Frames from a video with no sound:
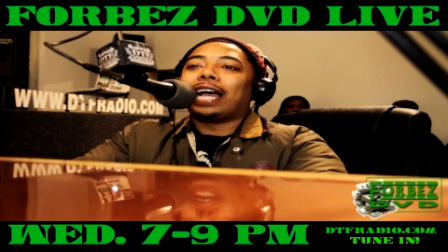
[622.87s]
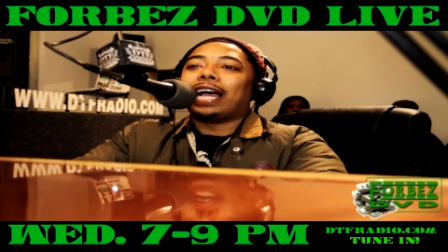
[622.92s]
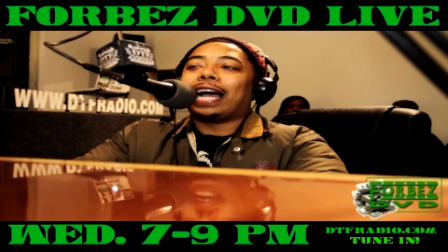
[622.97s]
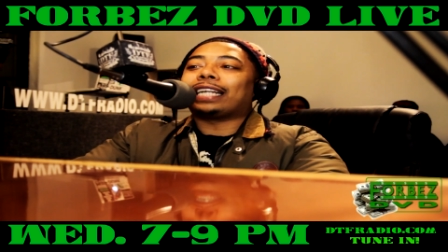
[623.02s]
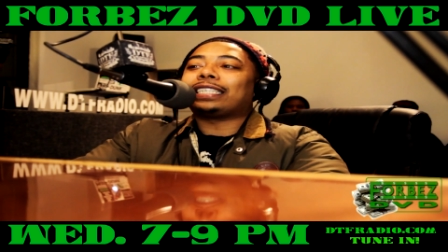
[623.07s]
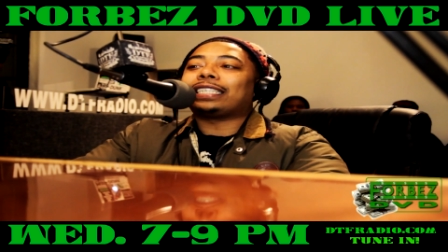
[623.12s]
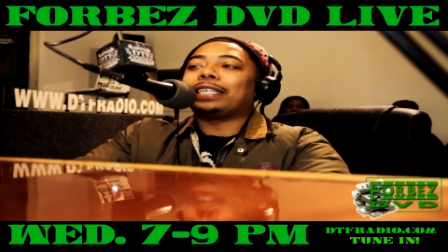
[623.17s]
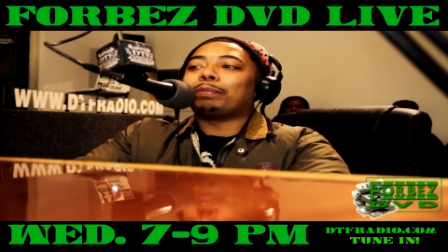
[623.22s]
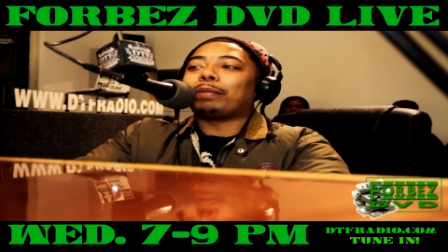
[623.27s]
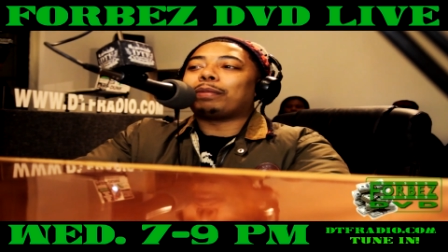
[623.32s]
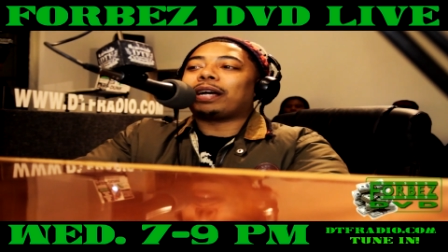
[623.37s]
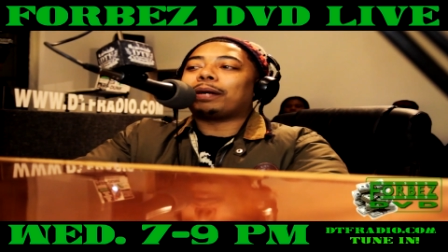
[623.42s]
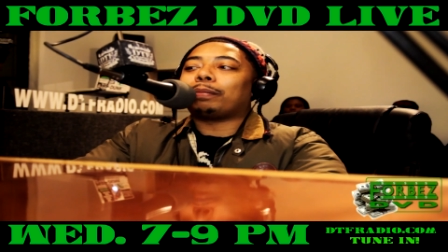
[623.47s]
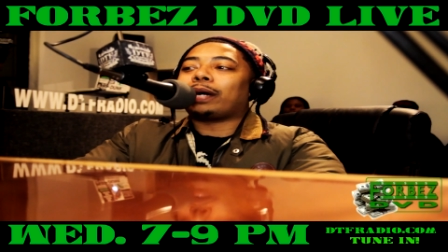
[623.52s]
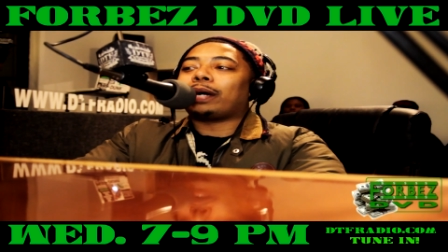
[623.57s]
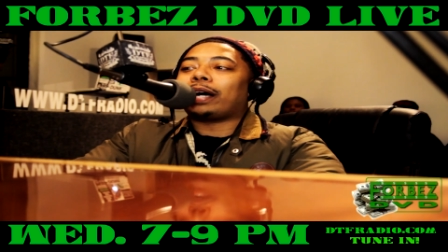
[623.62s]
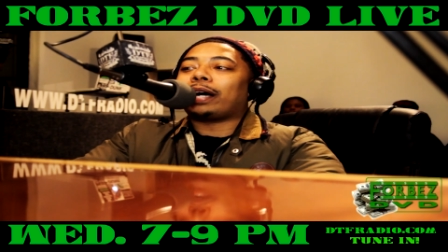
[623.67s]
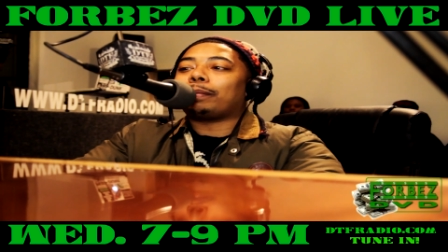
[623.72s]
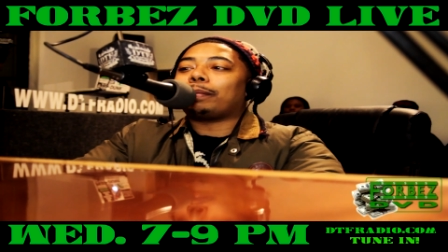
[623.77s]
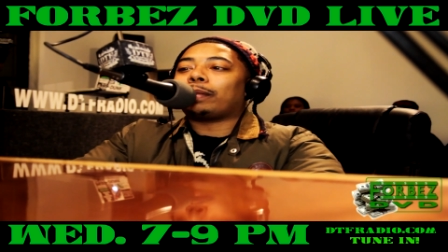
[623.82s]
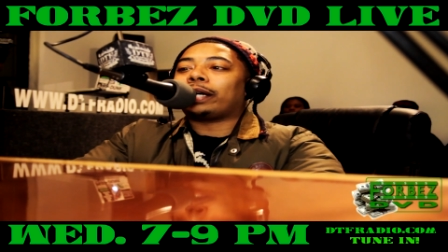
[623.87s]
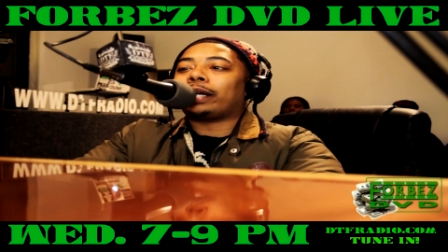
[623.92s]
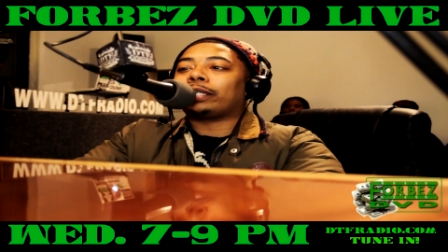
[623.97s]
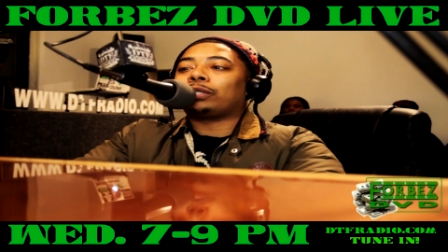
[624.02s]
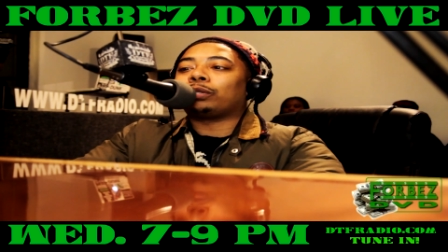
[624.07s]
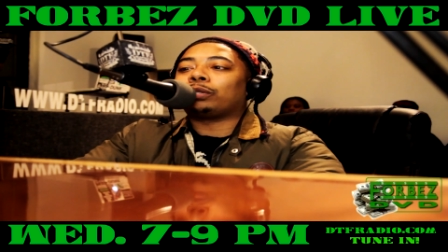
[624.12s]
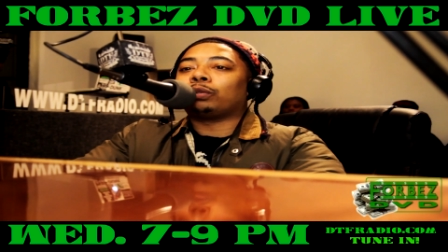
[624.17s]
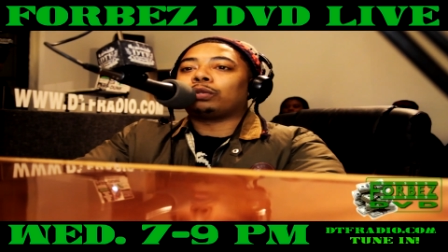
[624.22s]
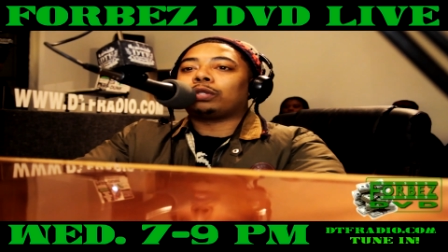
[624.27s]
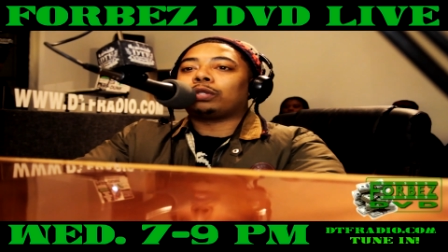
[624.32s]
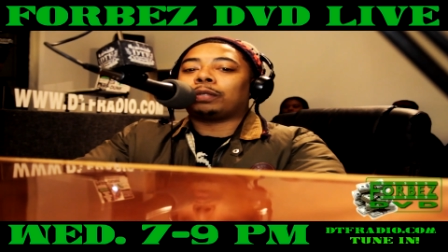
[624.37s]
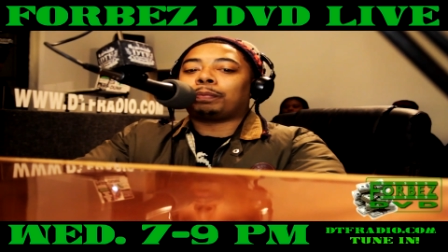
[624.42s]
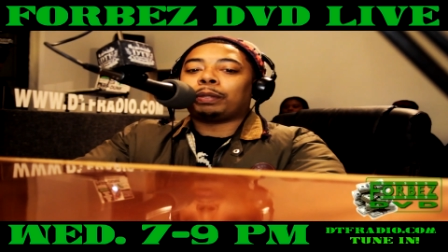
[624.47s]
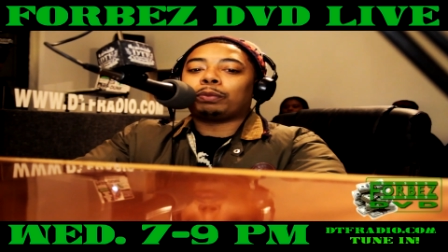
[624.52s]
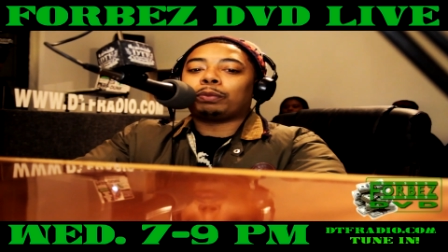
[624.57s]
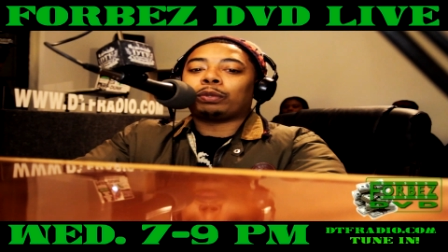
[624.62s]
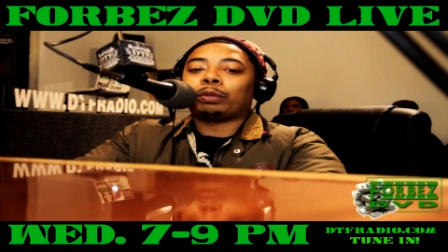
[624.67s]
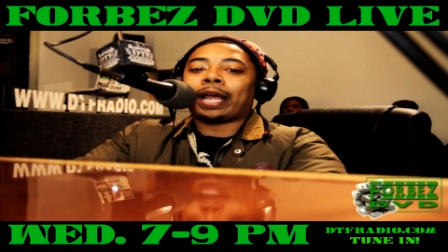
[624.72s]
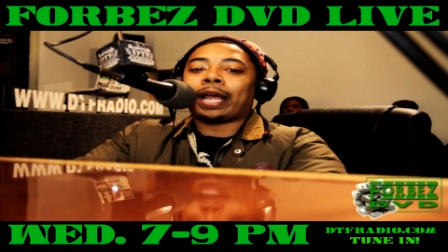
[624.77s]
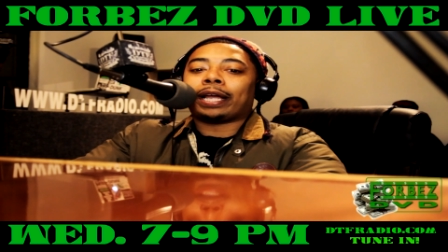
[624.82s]
I think my, my, my dude, the
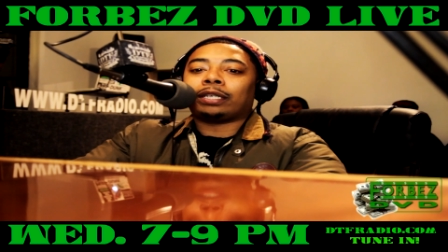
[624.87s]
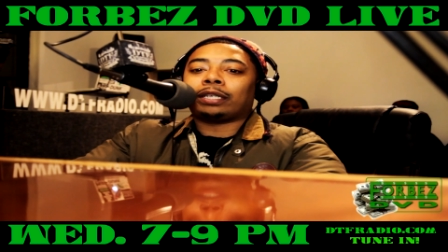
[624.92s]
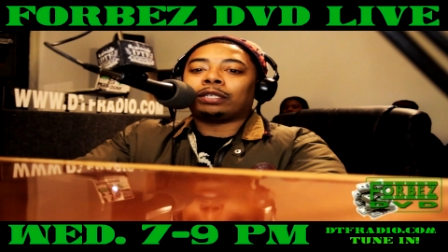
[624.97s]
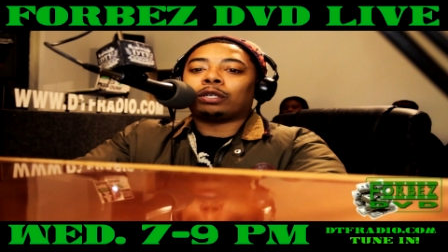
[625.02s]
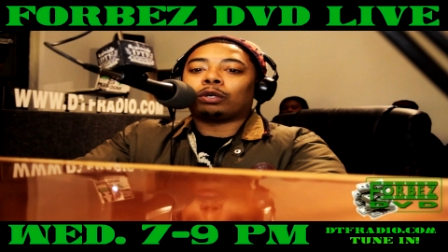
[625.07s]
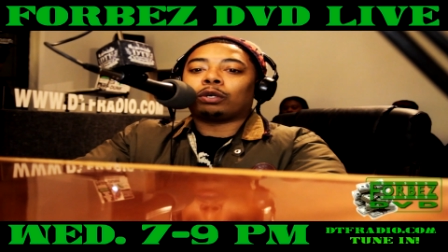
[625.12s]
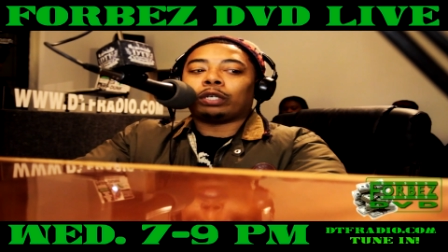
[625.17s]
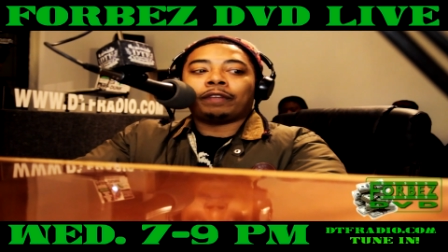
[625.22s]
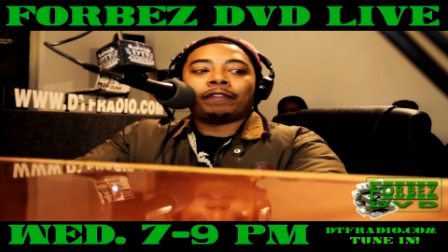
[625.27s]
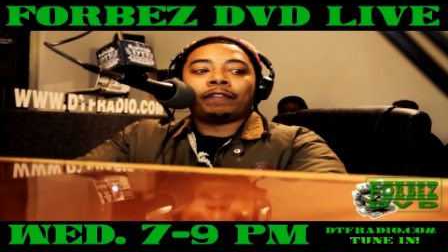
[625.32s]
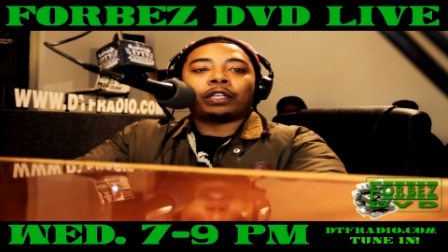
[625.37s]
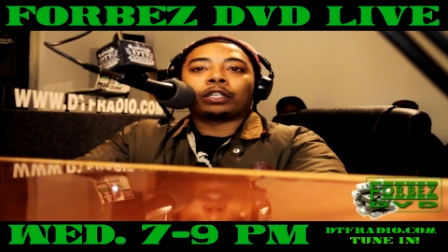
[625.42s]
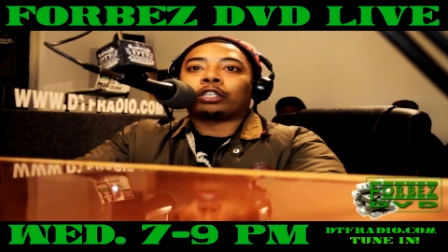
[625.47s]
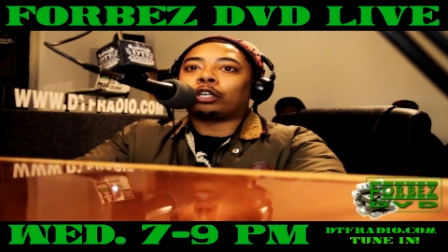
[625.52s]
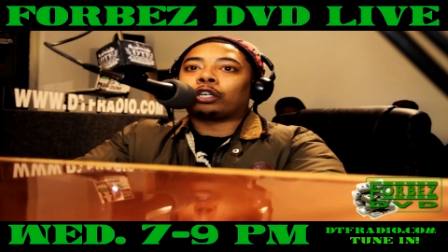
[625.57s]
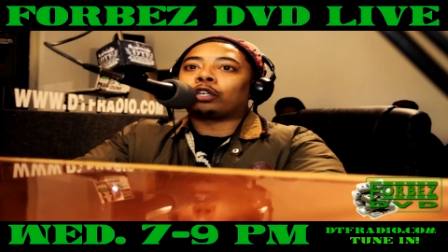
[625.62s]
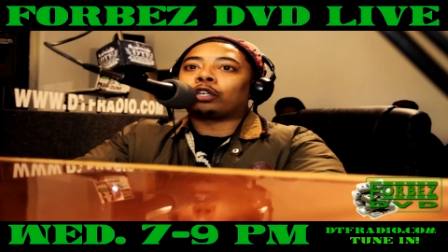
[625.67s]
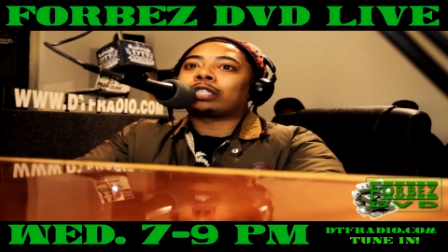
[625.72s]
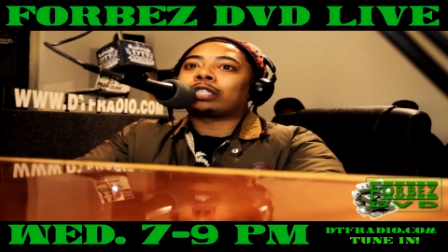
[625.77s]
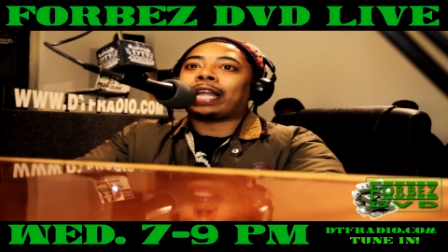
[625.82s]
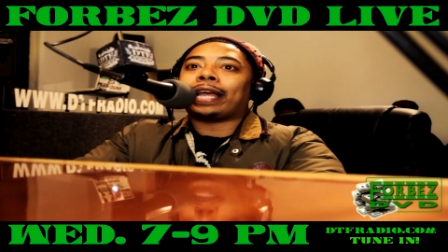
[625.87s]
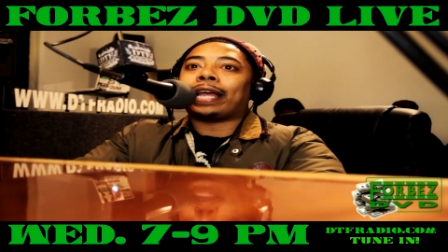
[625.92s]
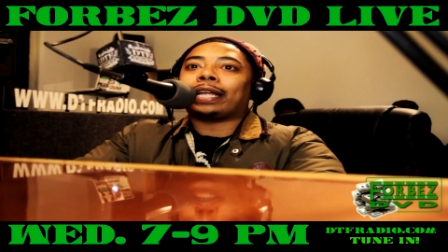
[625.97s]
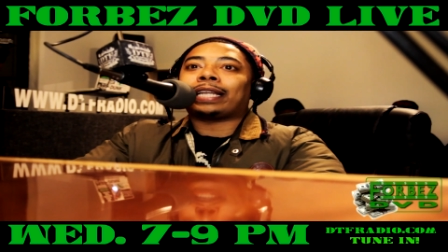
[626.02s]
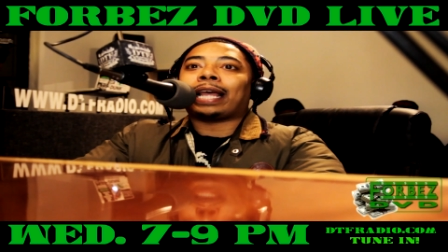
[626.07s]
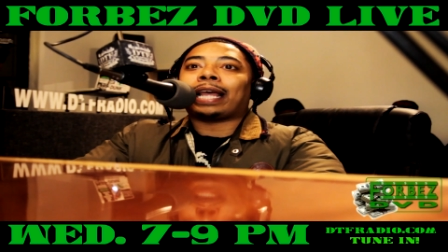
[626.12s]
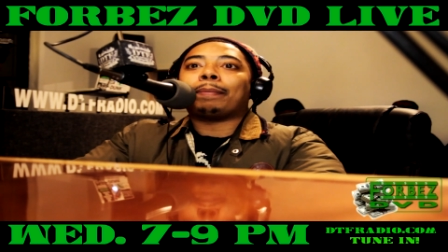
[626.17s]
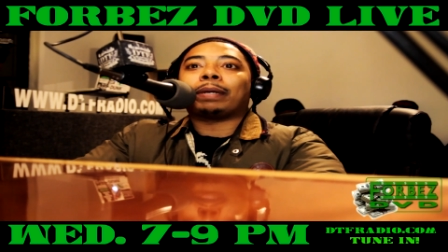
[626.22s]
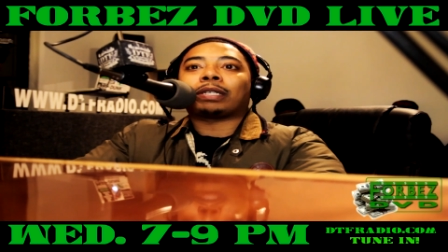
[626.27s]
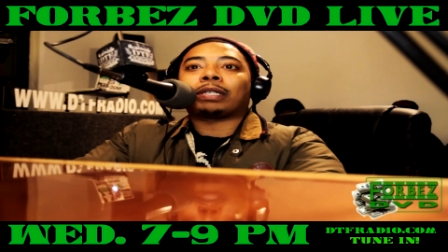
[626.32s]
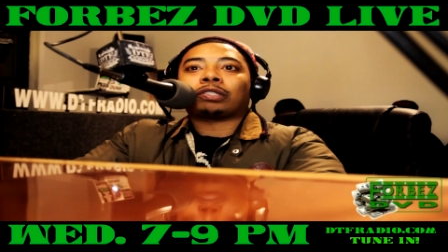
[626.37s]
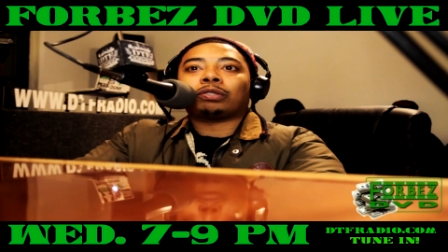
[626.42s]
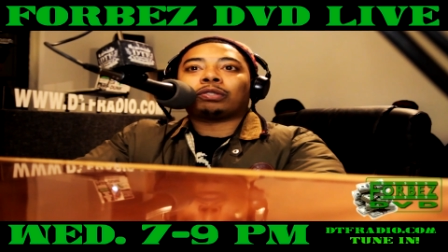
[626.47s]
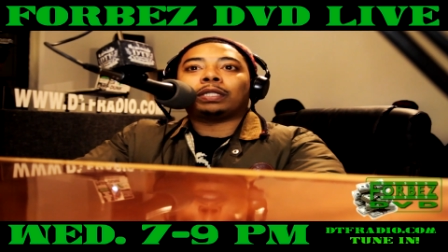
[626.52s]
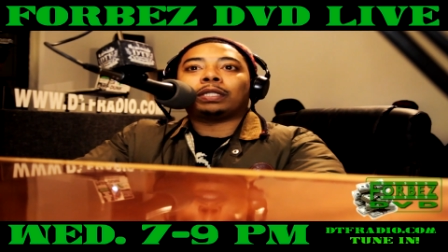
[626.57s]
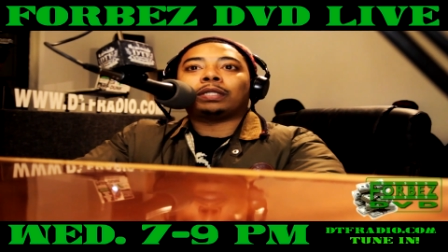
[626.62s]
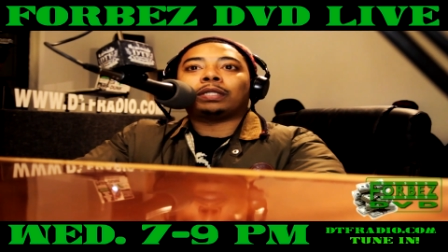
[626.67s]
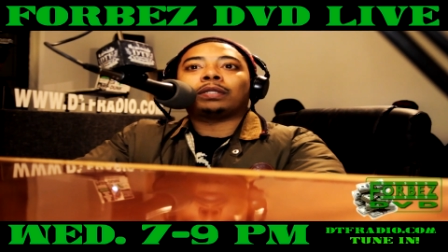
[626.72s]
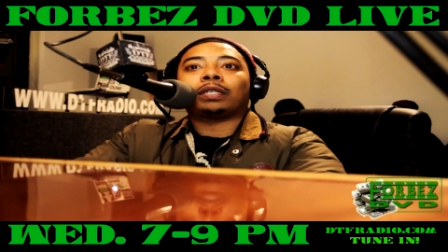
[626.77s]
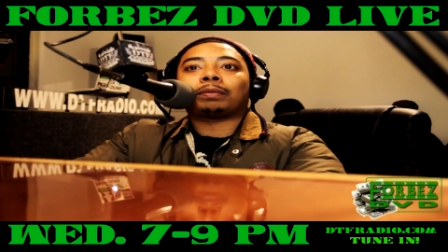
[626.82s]
people that, you know, even the girls that, that mess with
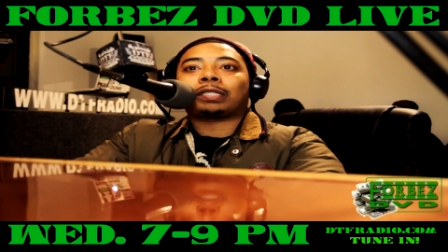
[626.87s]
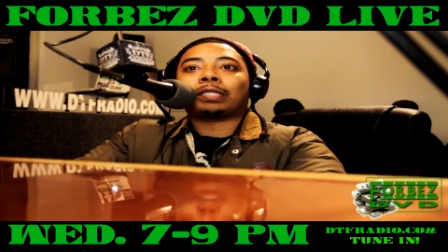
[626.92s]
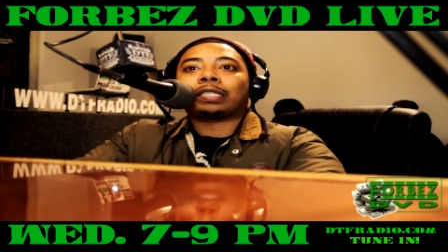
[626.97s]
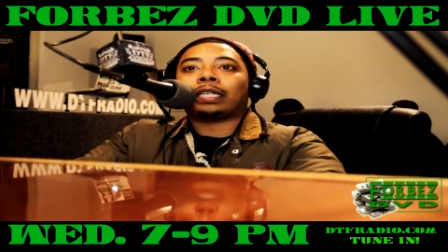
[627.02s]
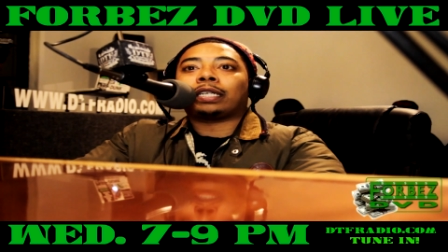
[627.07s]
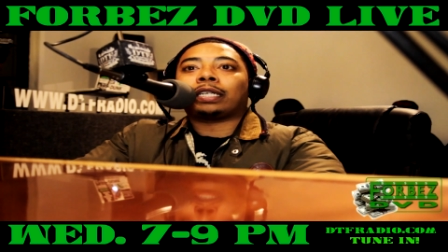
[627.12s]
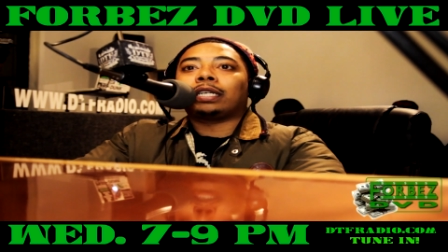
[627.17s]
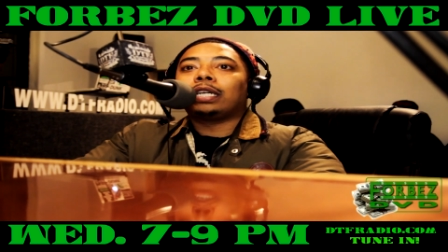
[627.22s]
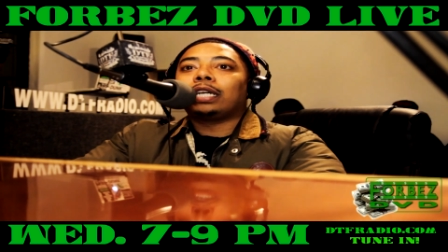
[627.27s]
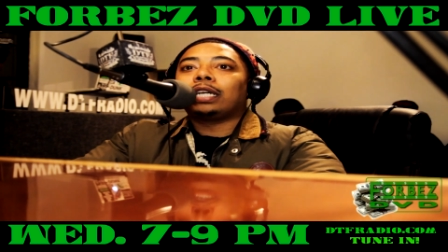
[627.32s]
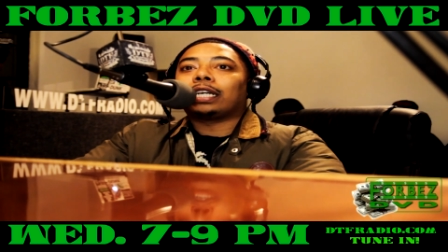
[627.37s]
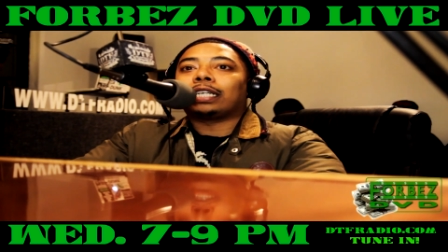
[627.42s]
me, you know what I'm saying?